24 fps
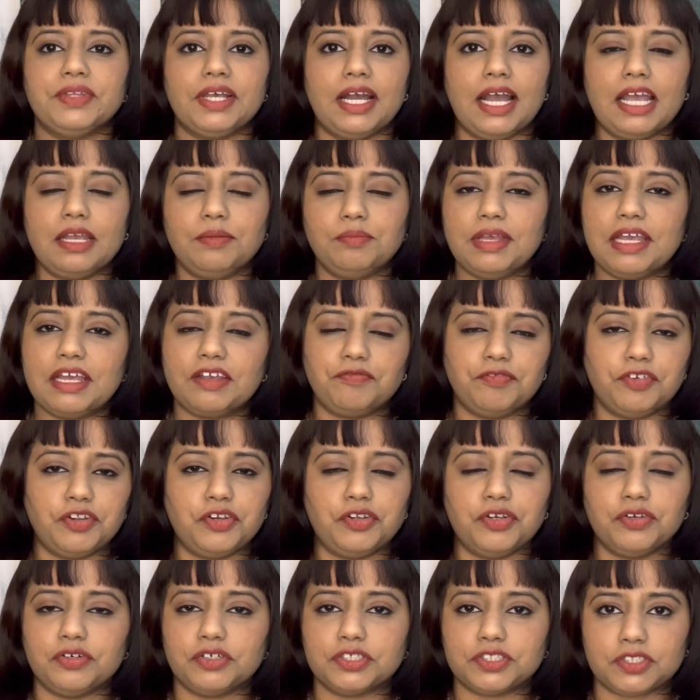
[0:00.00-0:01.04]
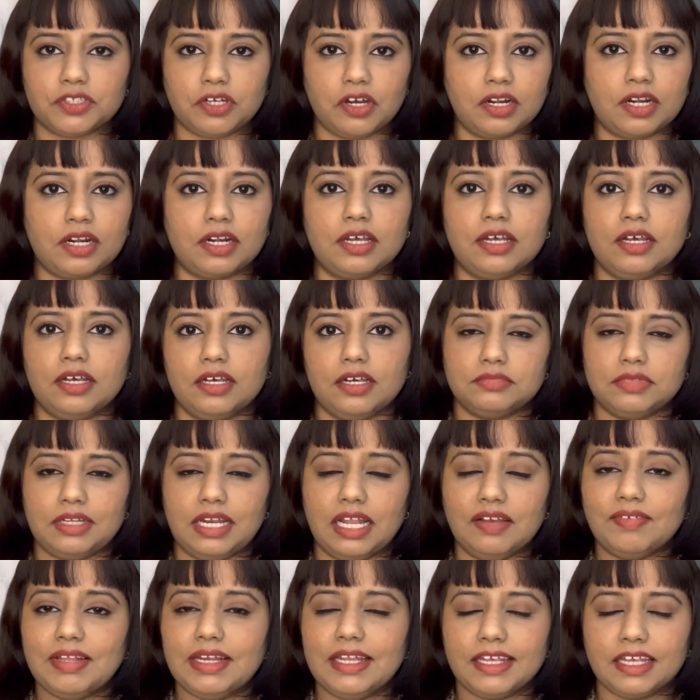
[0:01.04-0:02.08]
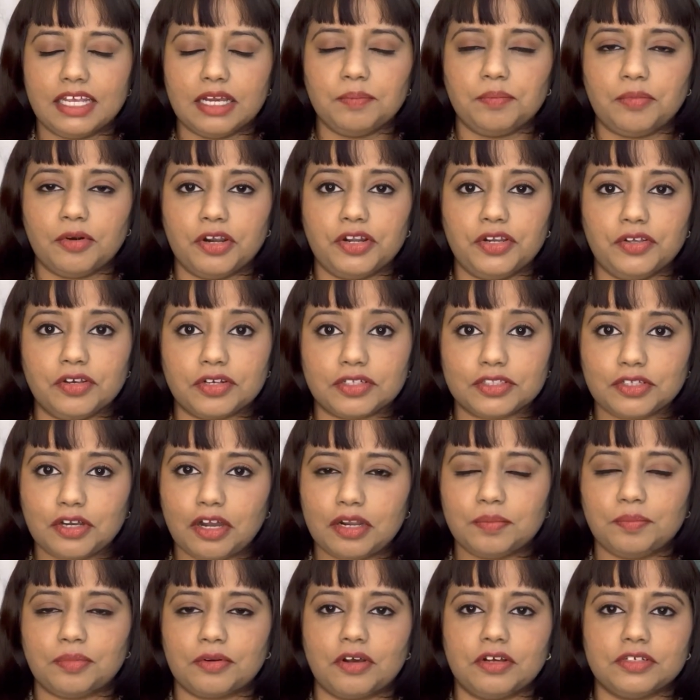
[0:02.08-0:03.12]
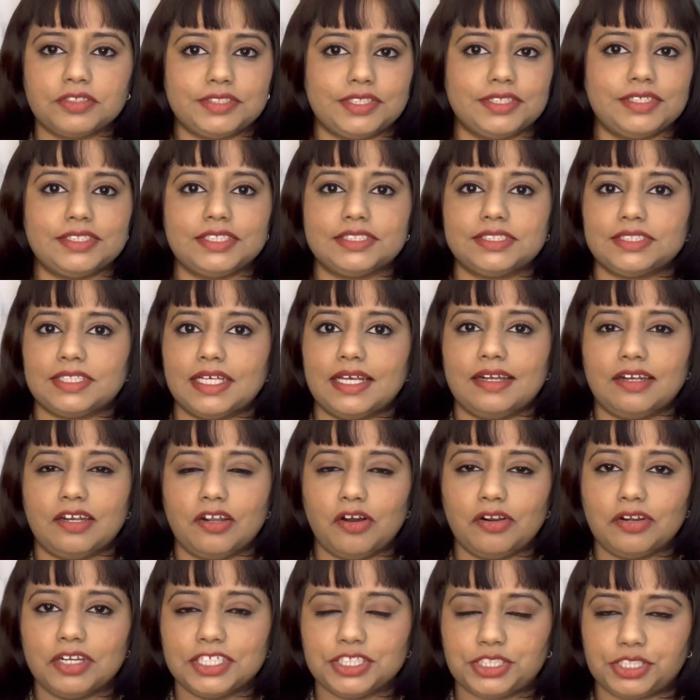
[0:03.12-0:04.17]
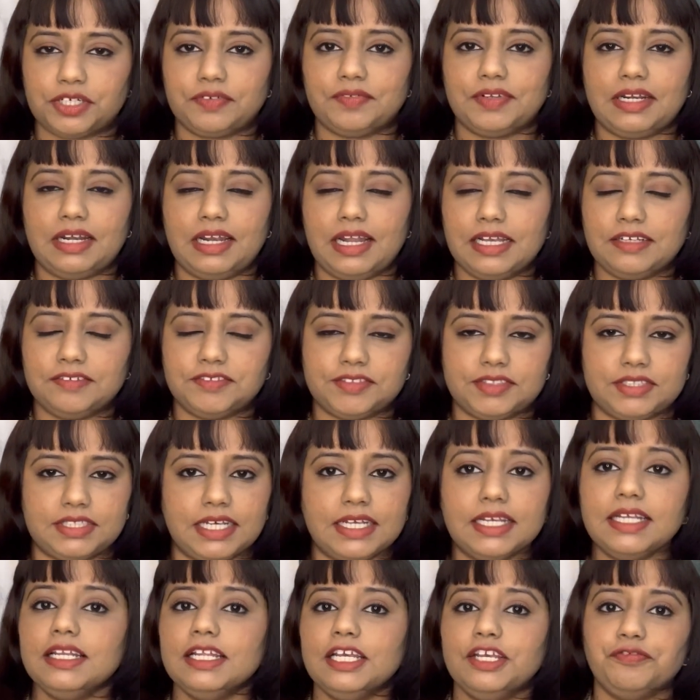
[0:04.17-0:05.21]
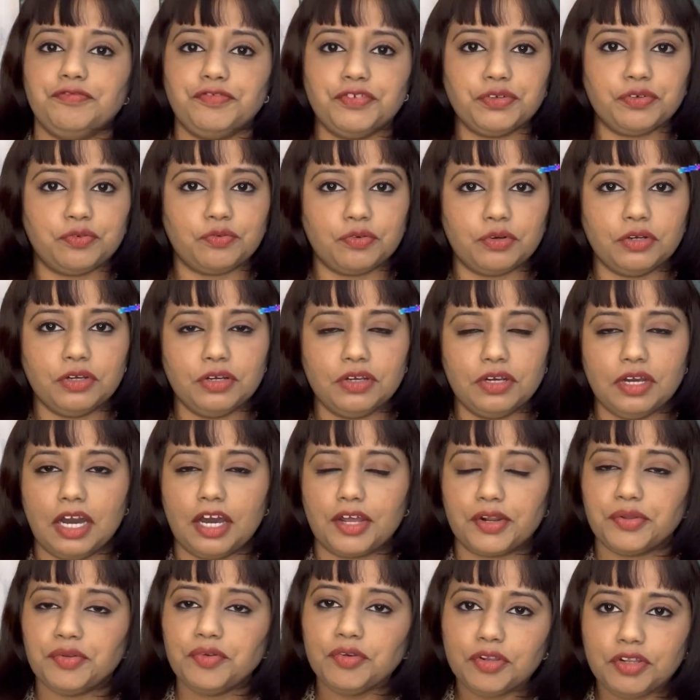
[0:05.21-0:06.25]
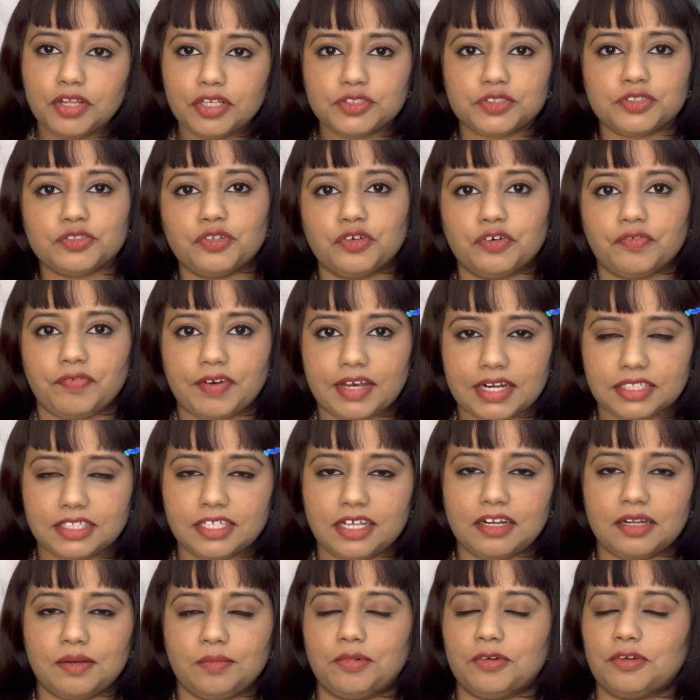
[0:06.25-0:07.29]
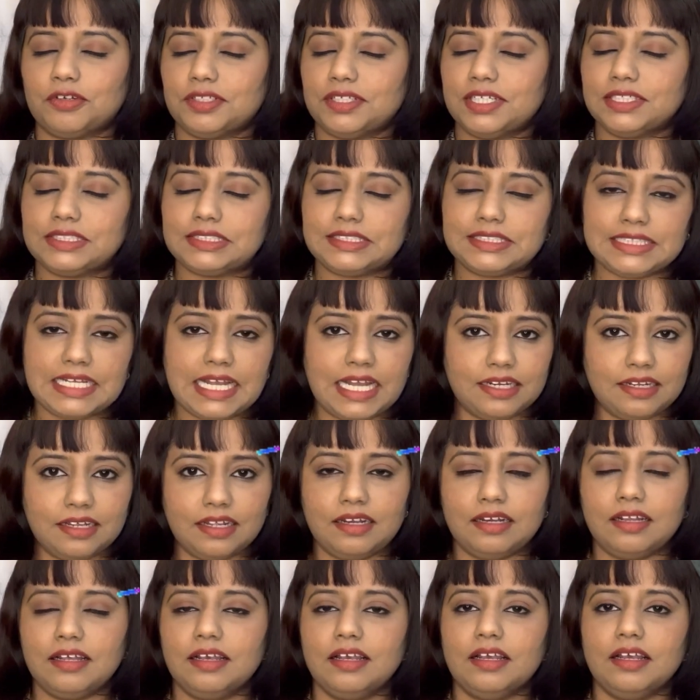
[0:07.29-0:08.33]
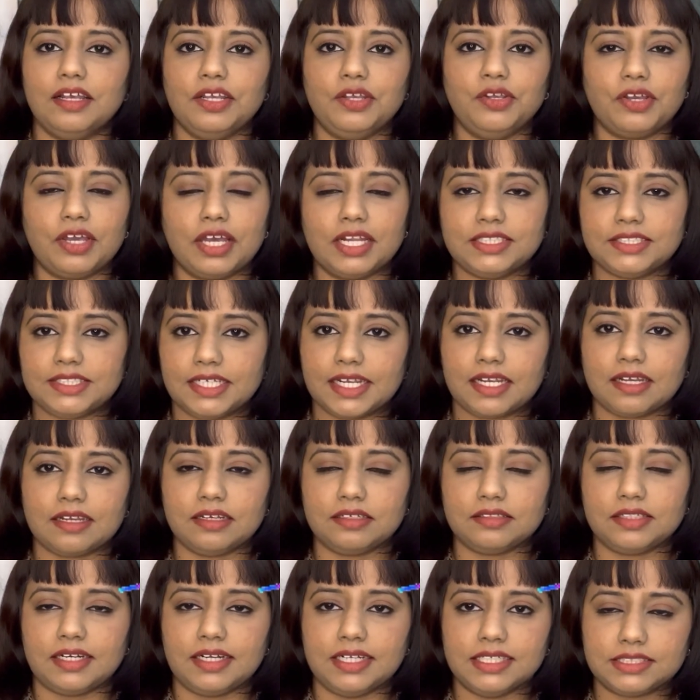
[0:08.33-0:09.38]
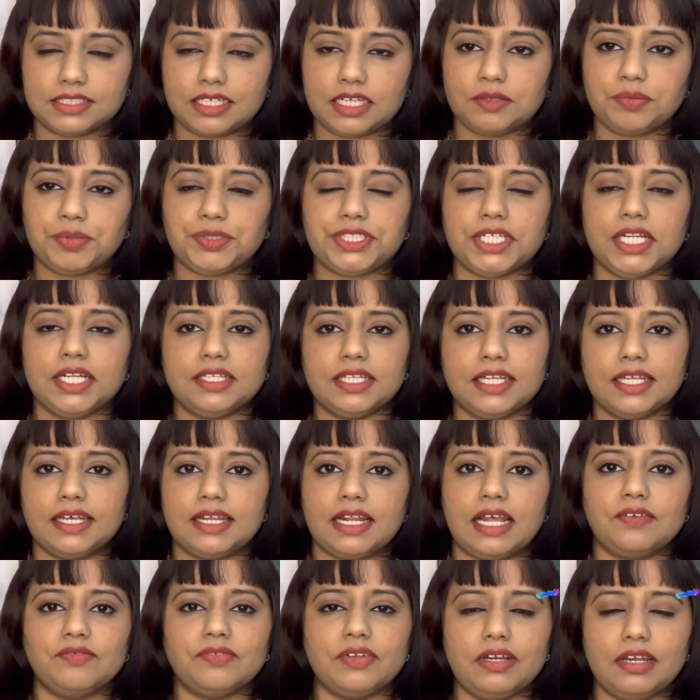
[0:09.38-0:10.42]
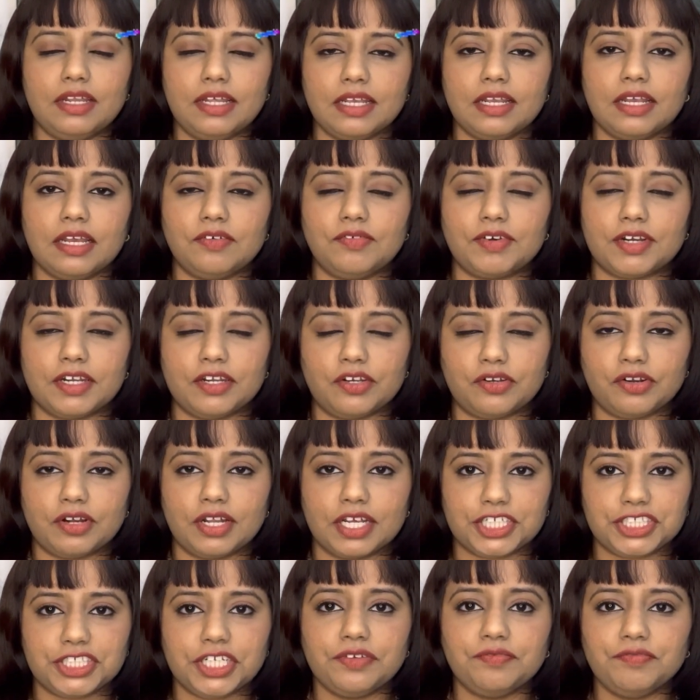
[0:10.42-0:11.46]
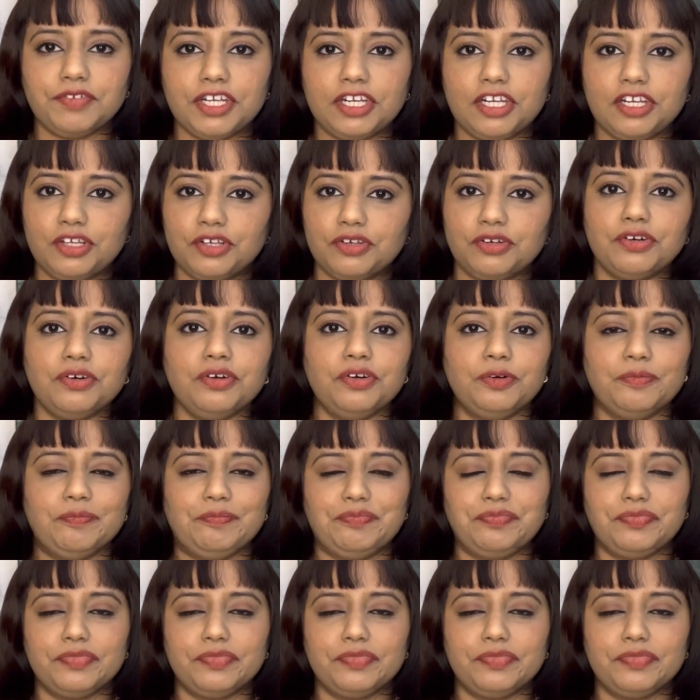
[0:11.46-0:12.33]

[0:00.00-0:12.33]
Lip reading: I make videos on leveling up on your thought process and knowledge driven lifestyle. If you are curious to know further about this channel, you can check the description there. I will link our introduction video.